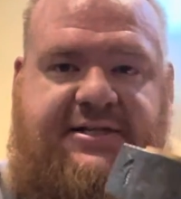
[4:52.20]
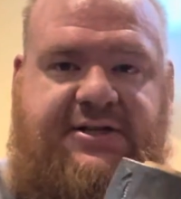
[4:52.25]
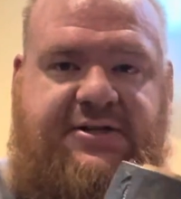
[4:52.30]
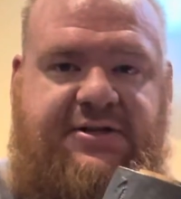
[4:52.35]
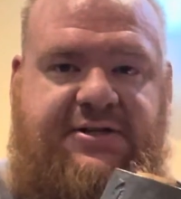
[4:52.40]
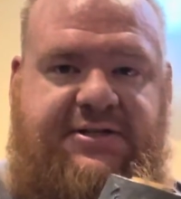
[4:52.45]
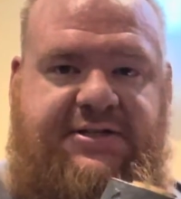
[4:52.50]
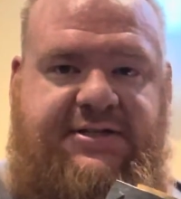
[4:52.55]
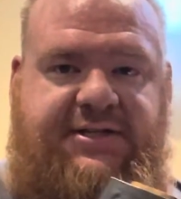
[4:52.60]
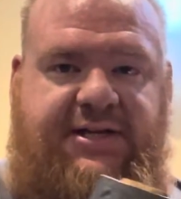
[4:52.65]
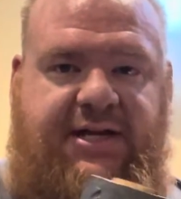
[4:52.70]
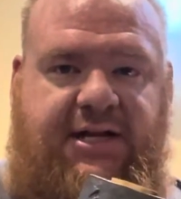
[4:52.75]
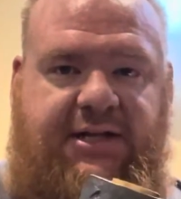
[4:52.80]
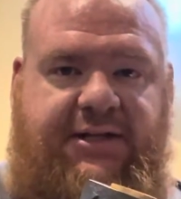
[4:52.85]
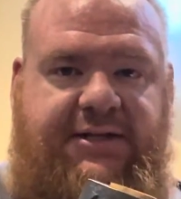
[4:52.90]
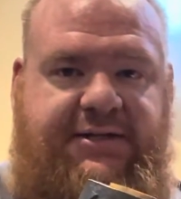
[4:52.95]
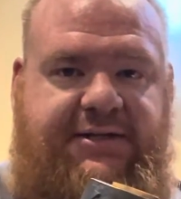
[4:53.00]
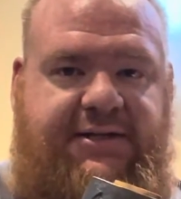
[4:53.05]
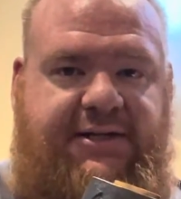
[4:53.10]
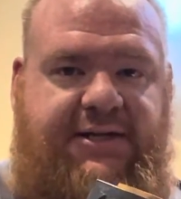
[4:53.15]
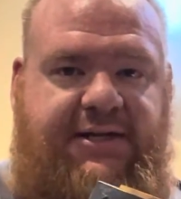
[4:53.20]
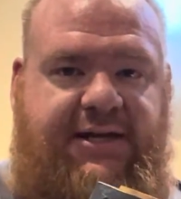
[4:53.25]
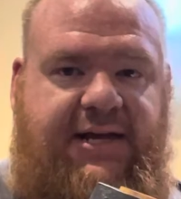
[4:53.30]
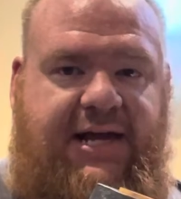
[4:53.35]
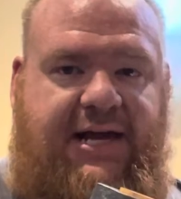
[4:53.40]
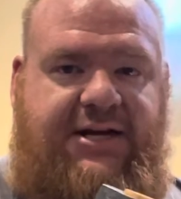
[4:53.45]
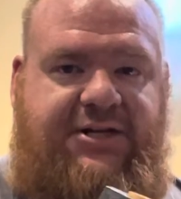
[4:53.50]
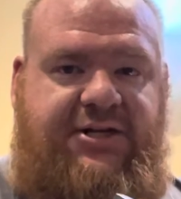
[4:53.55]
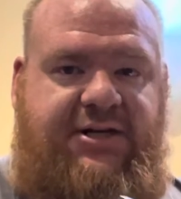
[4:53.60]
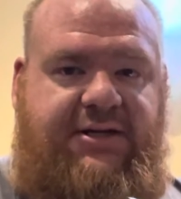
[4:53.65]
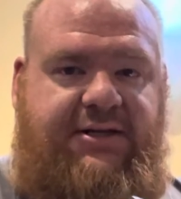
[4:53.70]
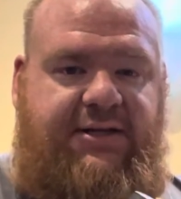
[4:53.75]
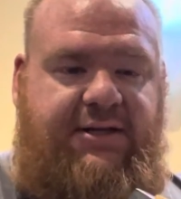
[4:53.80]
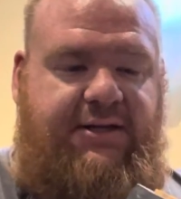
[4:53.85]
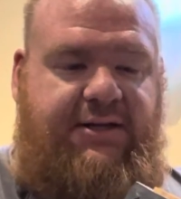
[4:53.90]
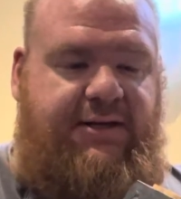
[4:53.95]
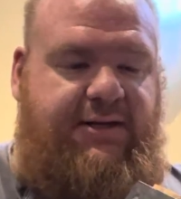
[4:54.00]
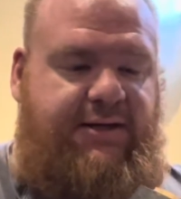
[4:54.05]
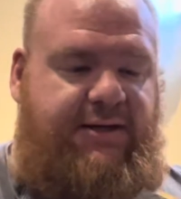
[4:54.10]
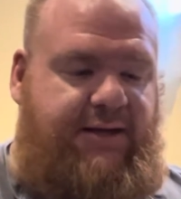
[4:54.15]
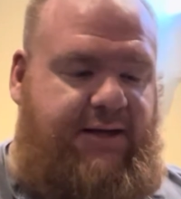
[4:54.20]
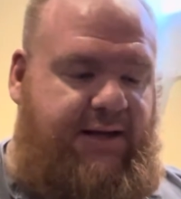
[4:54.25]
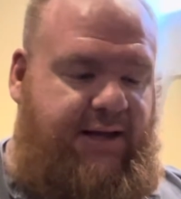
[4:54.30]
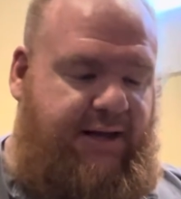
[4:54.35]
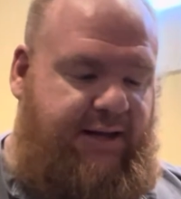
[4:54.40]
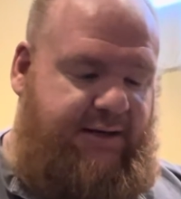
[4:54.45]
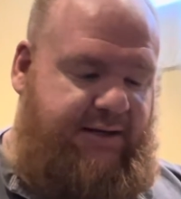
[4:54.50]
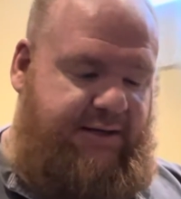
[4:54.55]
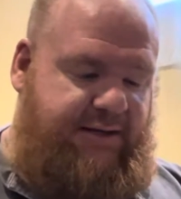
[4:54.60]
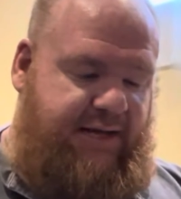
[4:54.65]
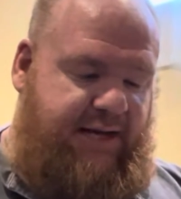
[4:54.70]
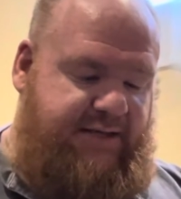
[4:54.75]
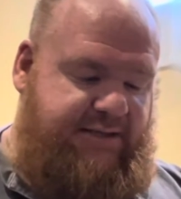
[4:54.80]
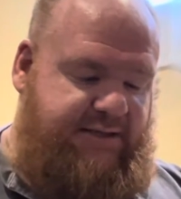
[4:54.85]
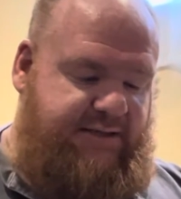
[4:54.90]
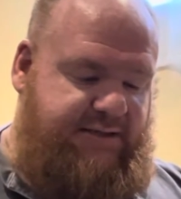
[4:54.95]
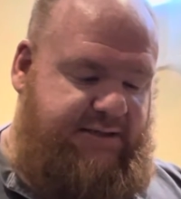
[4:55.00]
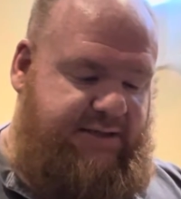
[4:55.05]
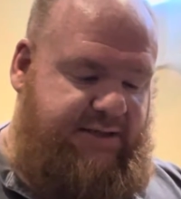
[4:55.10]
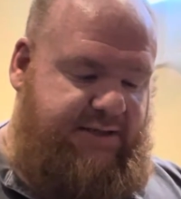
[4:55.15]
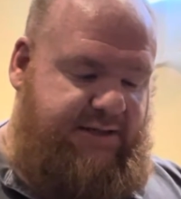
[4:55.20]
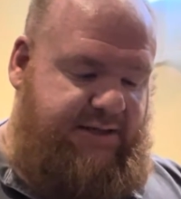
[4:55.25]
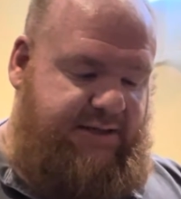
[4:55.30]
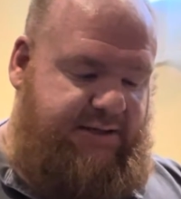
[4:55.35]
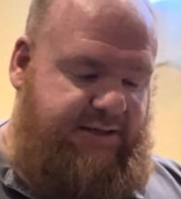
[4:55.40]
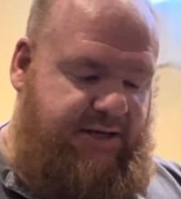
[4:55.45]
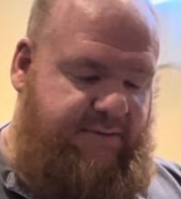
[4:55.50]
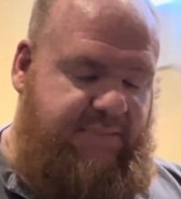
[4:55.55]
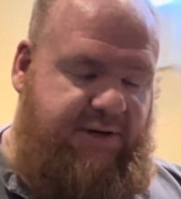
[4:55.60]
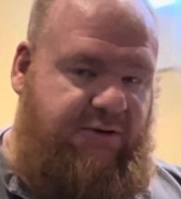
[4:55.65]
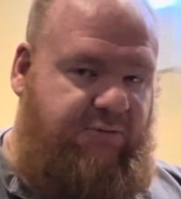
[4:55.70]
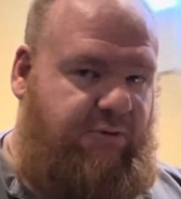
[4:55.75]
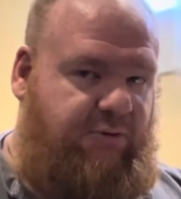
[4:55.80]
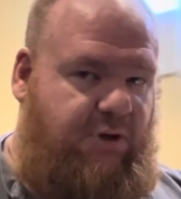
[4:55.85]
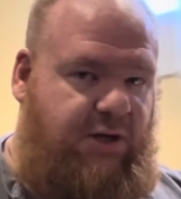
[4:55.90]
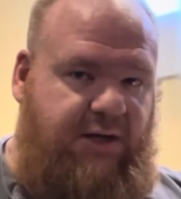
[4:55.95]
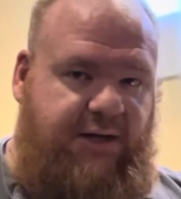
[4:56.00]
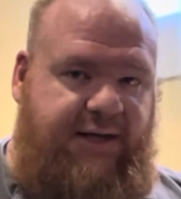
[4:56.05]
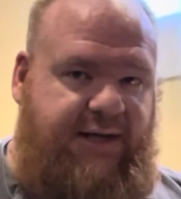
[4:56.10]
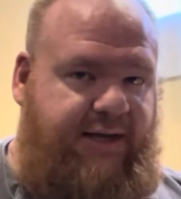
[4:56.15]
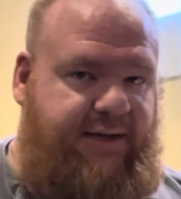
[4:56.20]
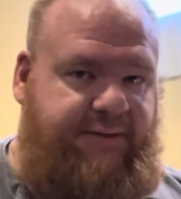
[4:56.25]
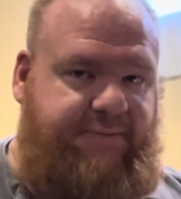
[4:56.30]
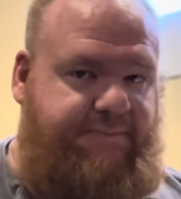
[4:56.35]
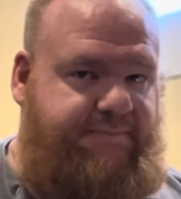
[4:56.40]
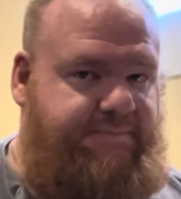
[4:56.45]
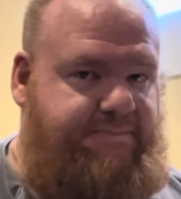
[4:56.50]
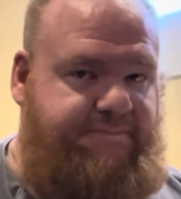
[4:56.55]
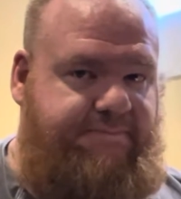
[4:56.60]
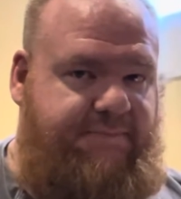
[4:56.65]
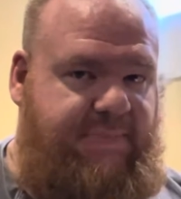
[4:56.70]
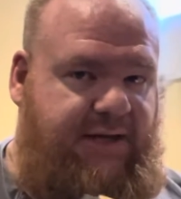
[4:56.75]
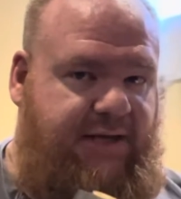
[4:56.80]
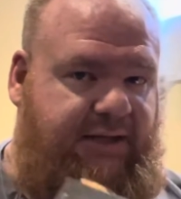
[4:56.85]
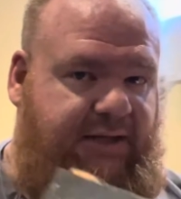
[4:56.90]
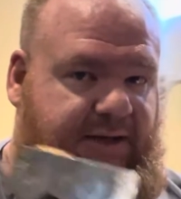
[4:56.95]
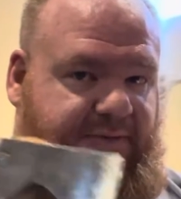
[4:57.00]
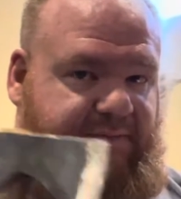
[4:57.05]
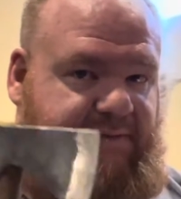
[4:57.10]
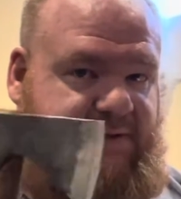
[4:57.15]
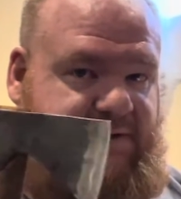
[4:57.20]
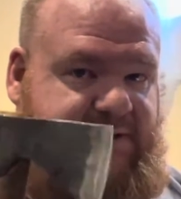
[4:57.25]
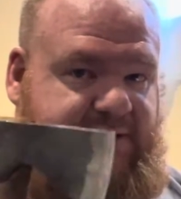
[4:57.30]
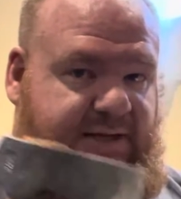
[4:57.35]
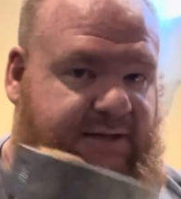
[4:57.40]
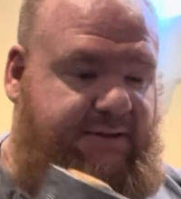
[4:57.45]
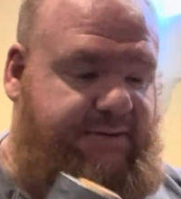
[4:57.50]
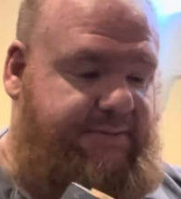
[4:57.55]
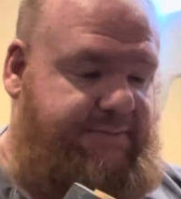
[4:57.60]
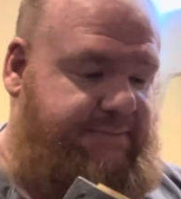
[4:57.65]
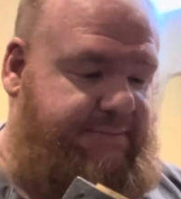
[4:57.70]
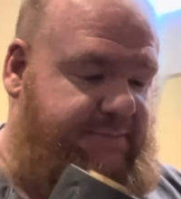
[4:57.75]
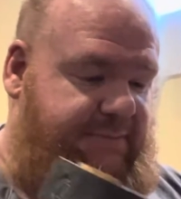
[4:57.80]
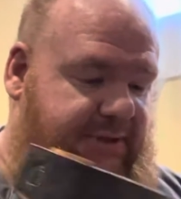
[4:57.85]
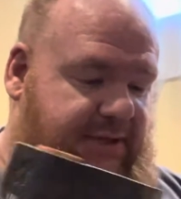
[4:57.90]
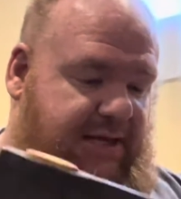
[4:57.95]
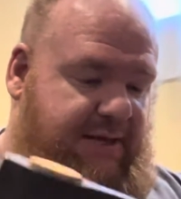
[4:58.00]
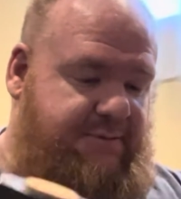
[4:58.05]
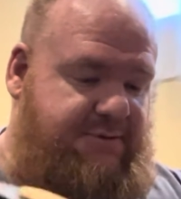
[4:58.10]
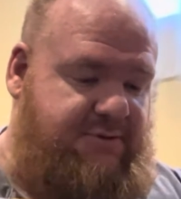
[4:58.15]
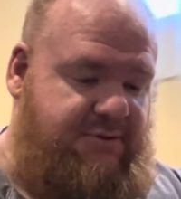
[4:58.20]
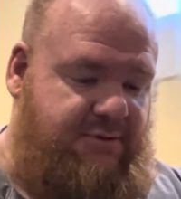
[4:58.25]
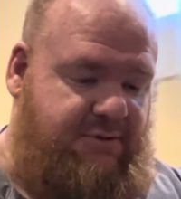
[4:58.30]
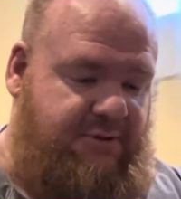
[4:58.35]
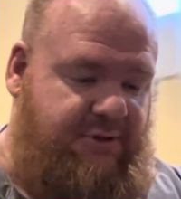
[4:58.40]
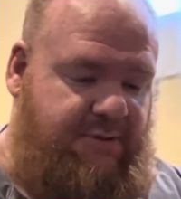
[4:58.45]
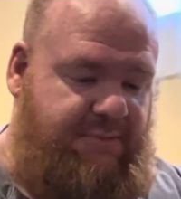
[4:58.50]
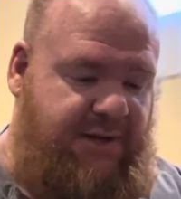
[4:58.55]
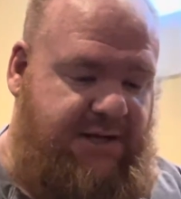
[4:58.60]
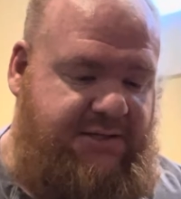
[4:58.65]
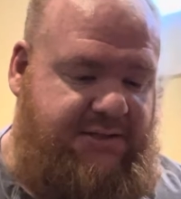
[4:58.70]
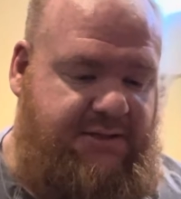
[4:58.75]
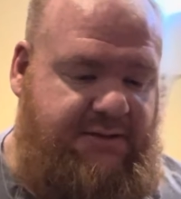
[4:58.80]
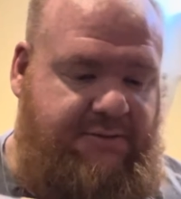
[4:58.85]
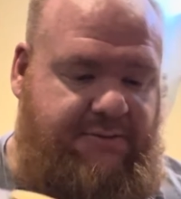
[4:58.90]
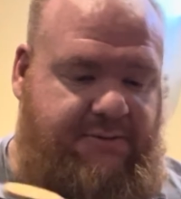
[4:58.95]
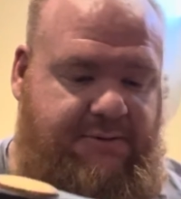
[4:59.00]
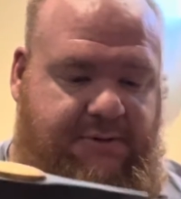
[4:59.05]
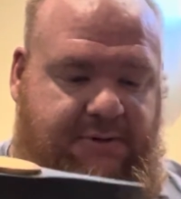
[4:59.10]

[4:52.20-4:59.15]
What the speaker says: good, solid hatchet, and it hasn't done me wrong yet. I love this thing. Absolutely amazing.